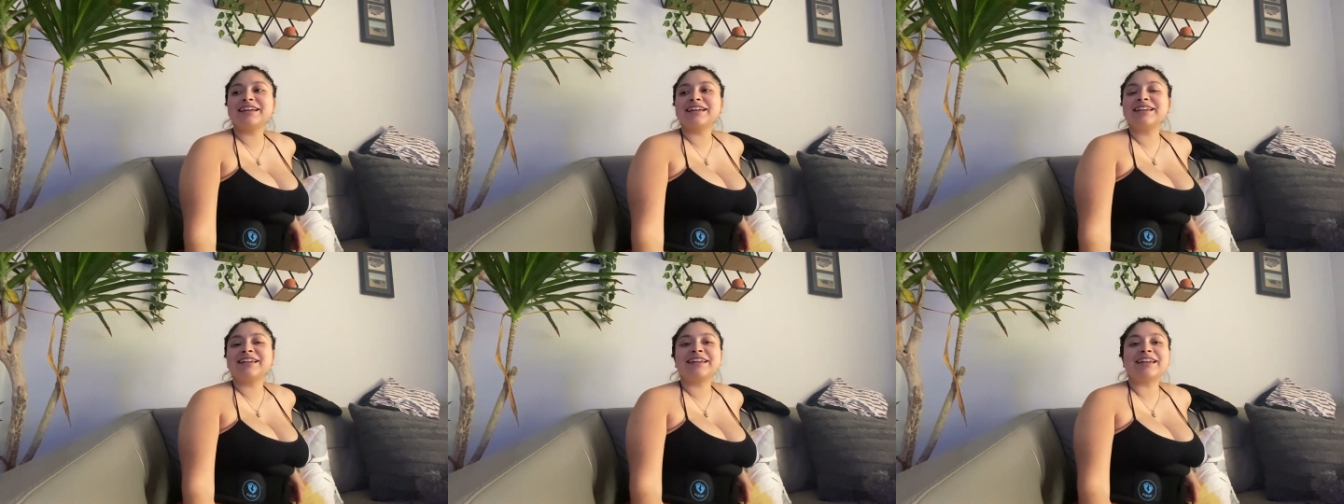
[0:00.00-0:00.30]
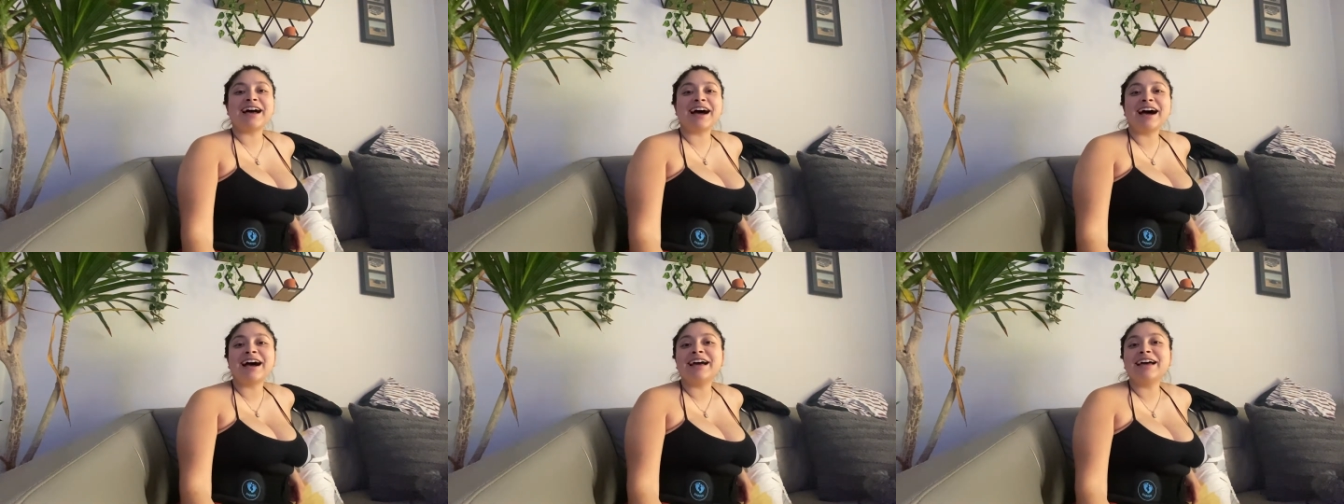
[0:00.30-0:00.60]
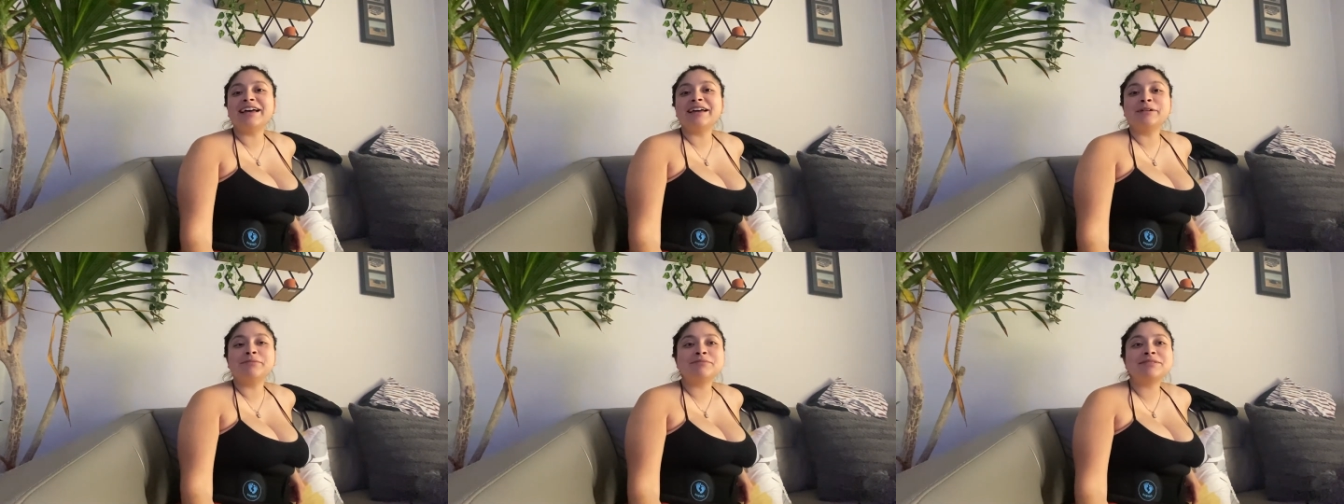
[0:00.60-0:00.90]
not
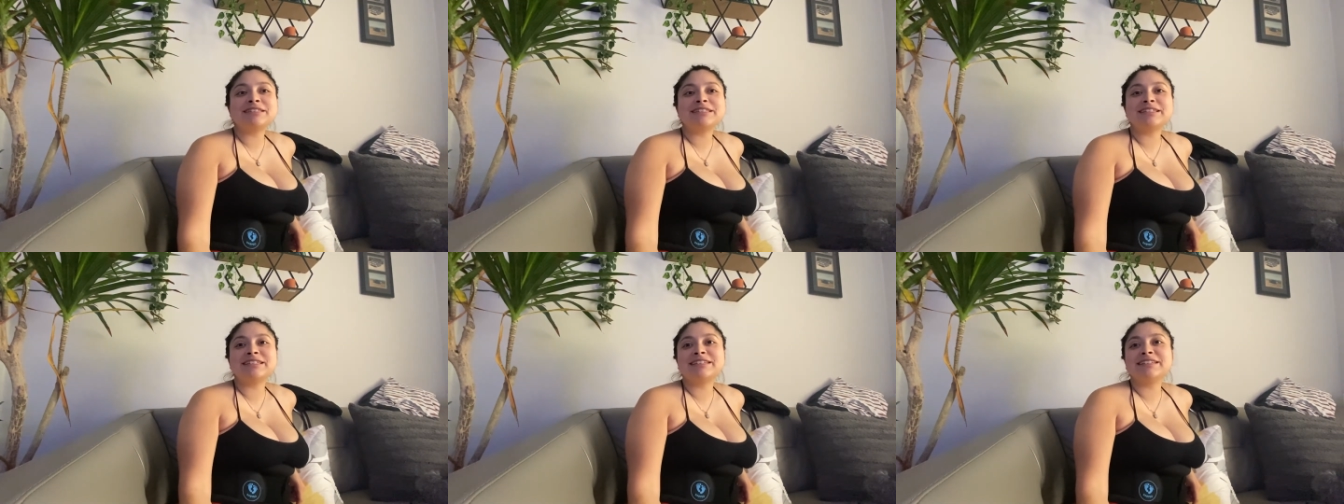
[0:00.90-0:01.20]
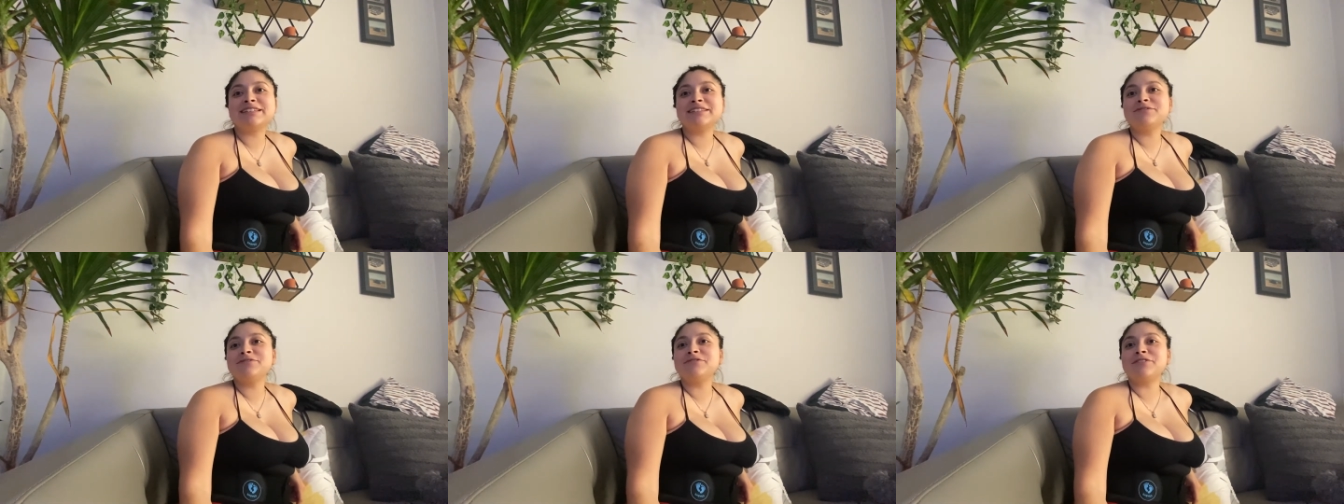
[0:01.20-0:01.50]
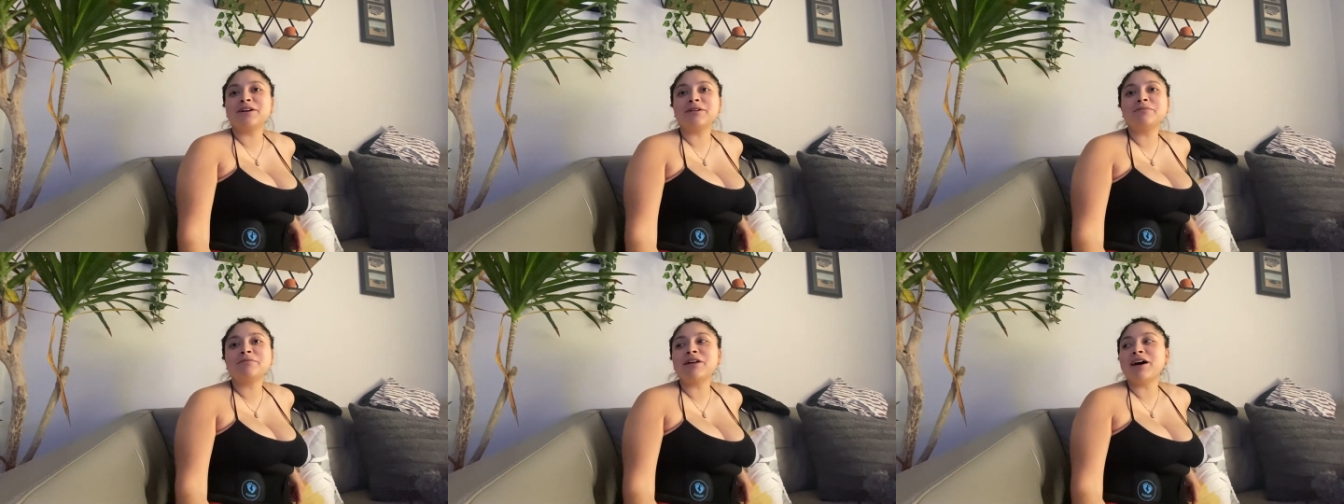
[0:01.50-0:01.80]
emptied
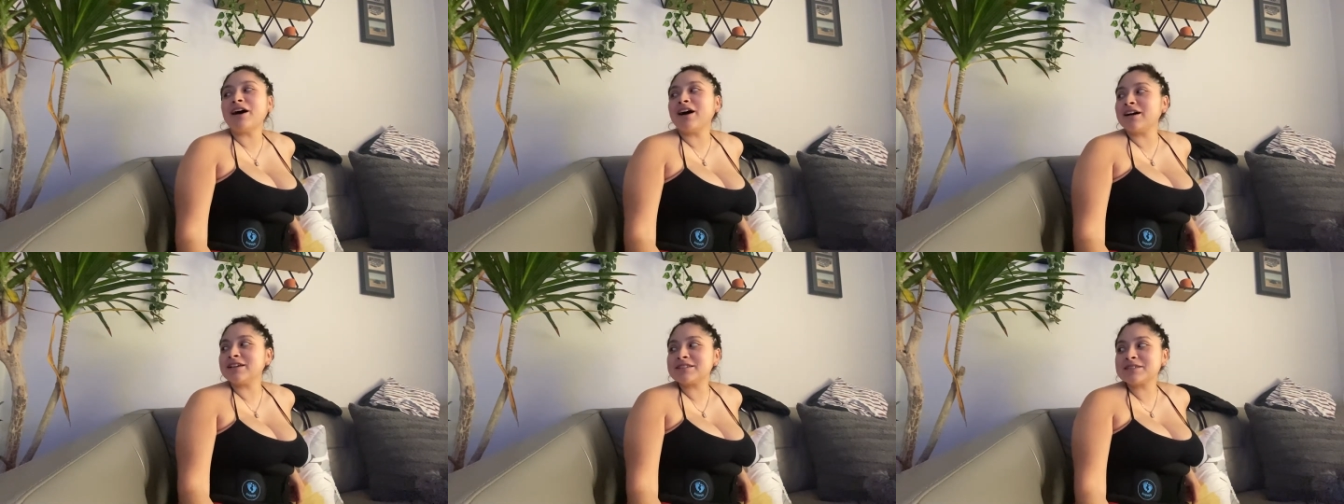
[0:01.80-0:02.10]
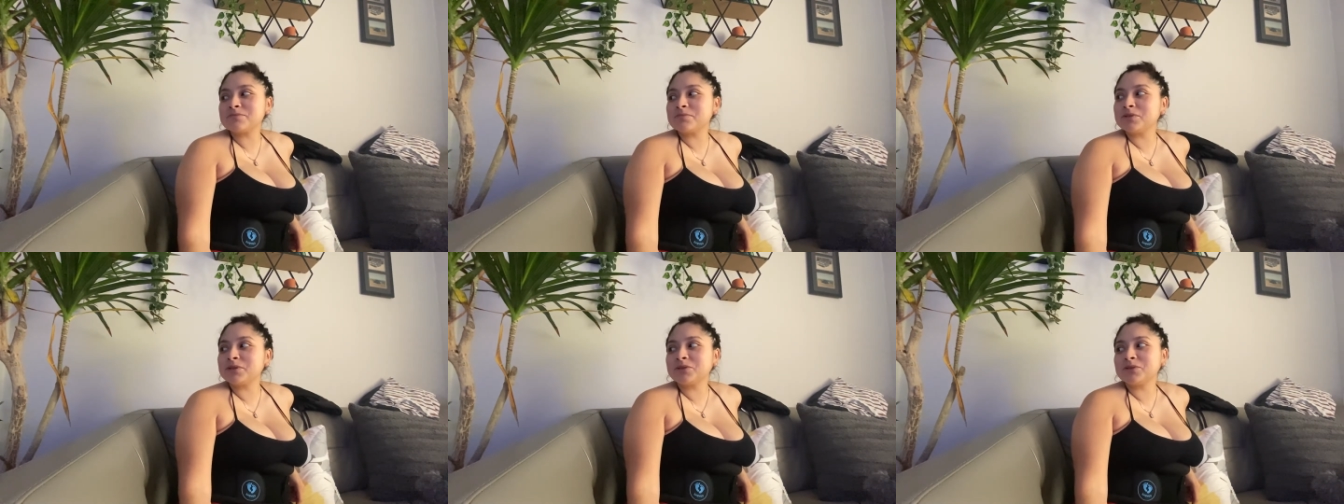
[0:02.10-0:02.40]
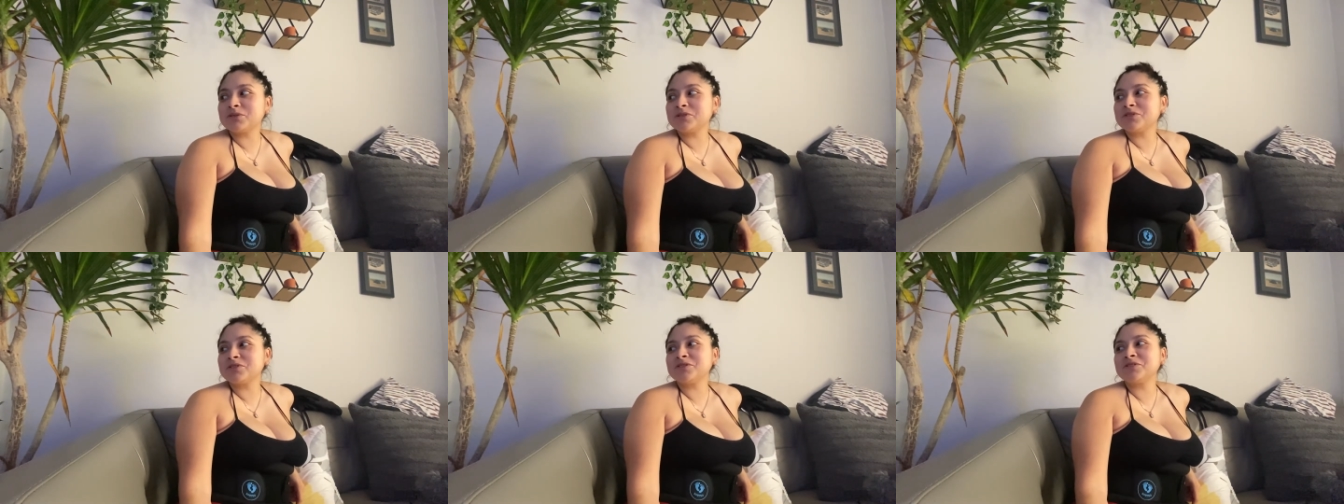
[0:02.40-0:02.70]
from the
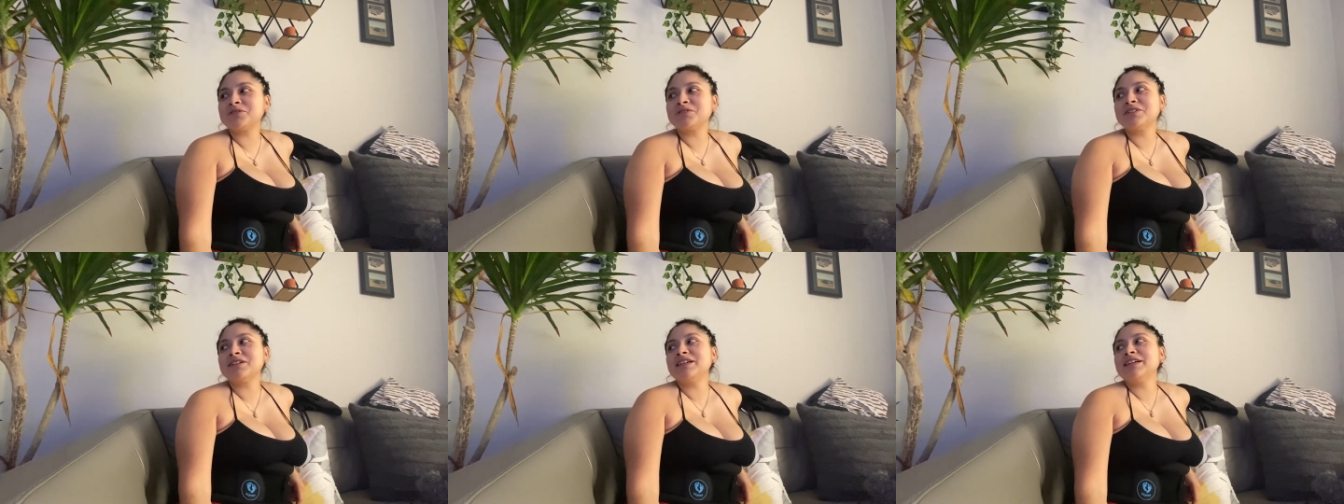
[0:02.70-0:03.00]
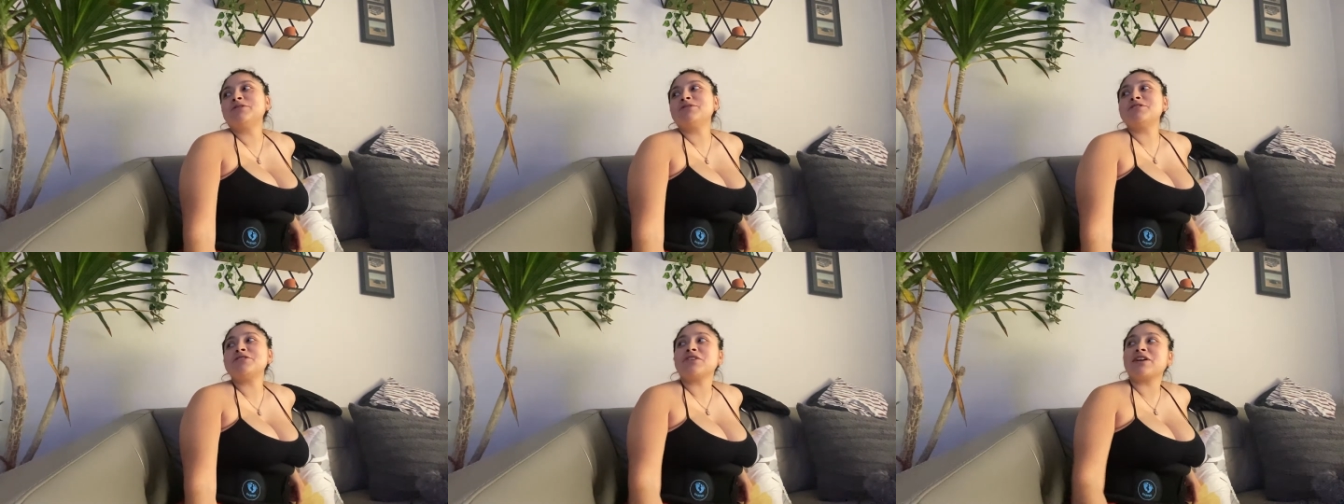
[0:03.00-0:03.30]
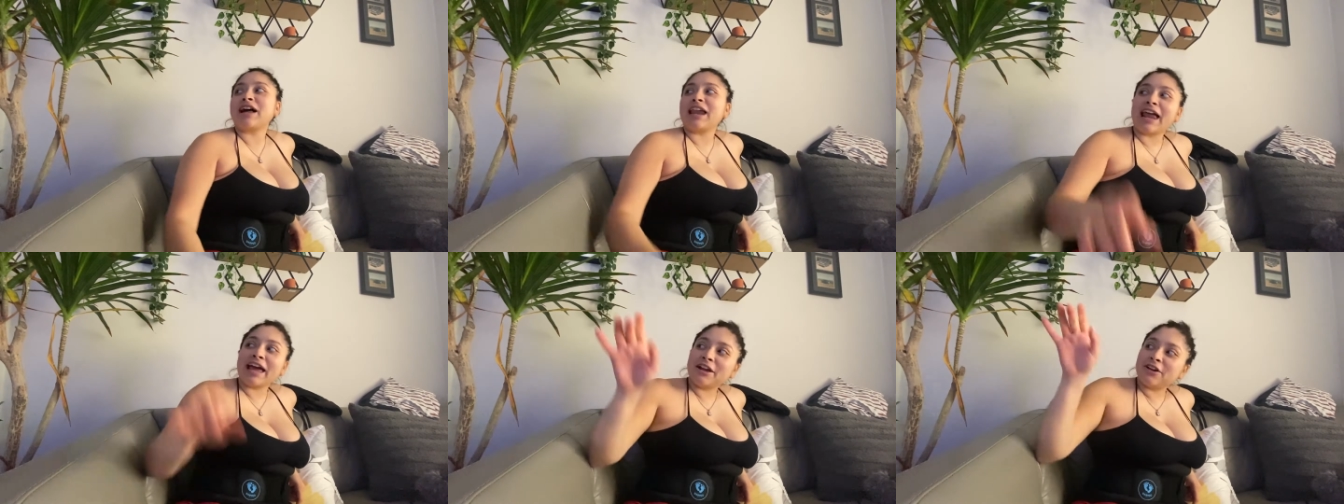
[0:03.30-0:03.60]
hospital. We still
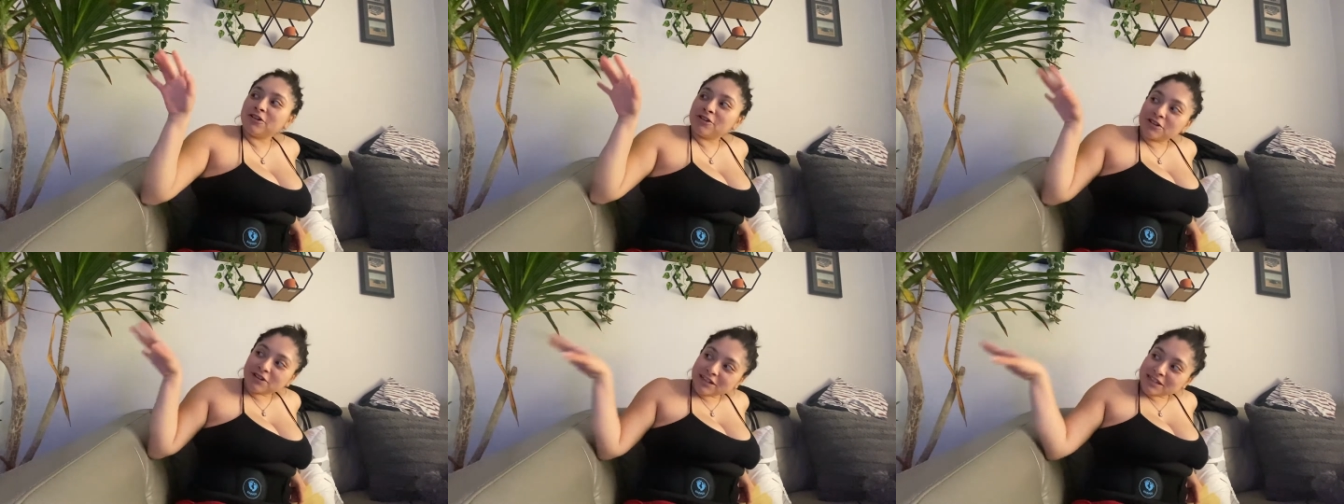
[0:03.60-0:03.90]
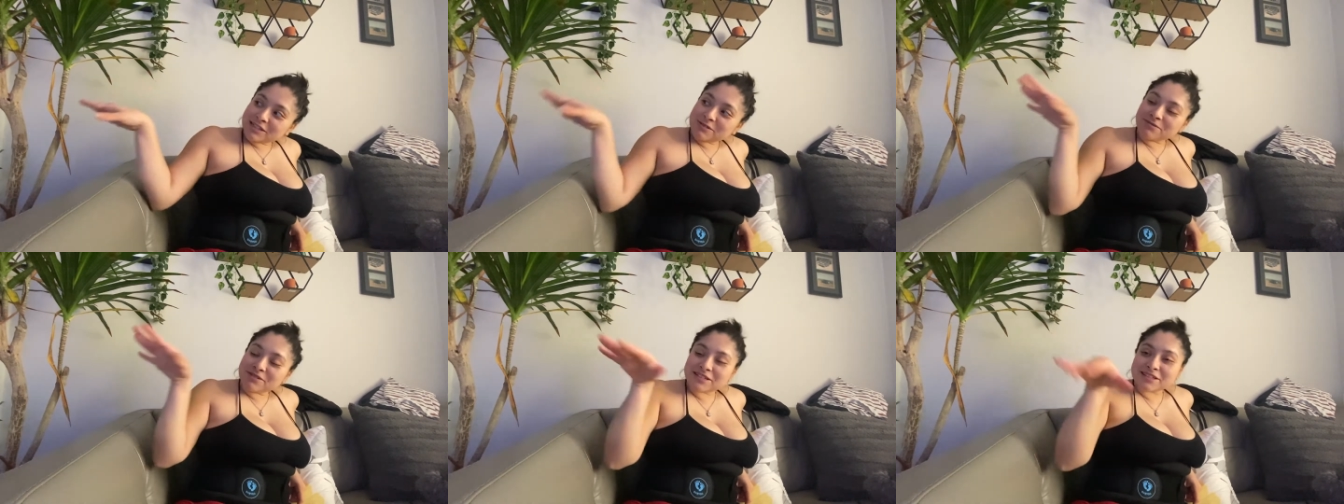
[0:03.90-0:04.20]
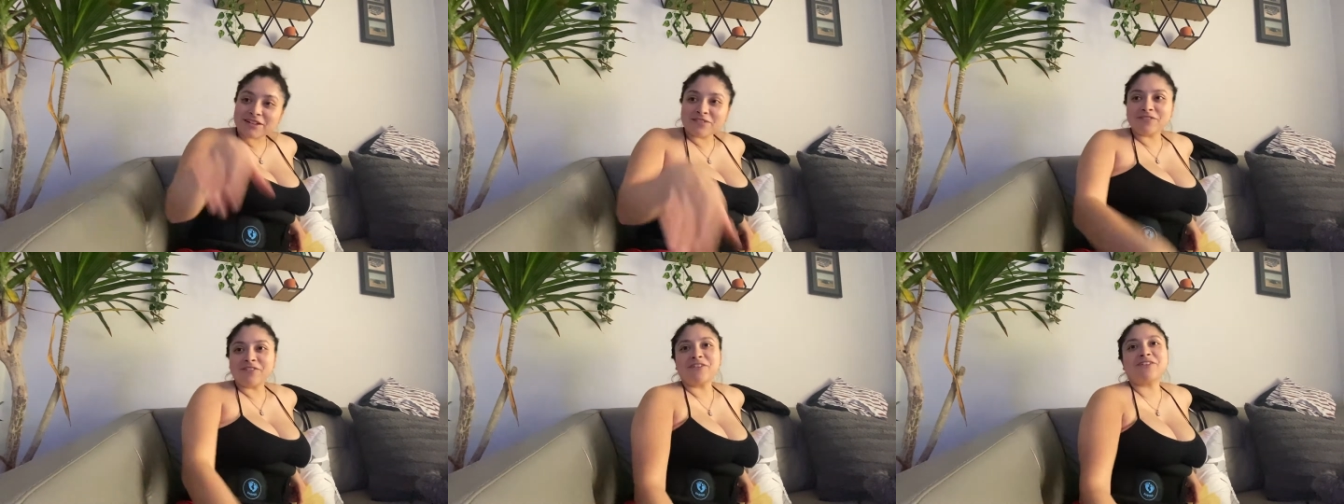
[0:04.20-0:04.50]
got like Christmas
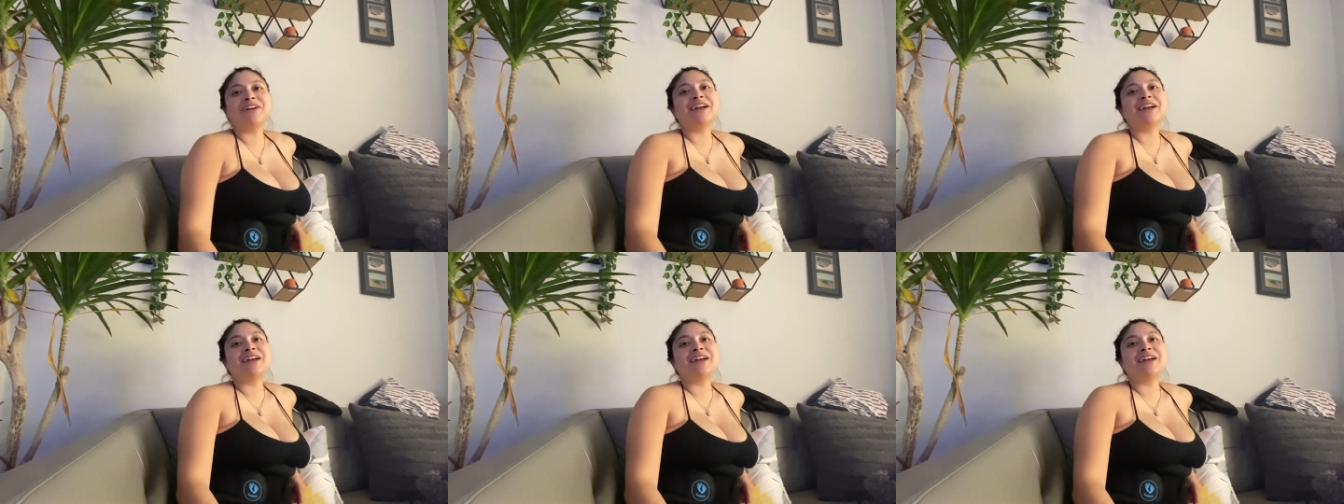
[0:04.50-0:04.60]
stuff over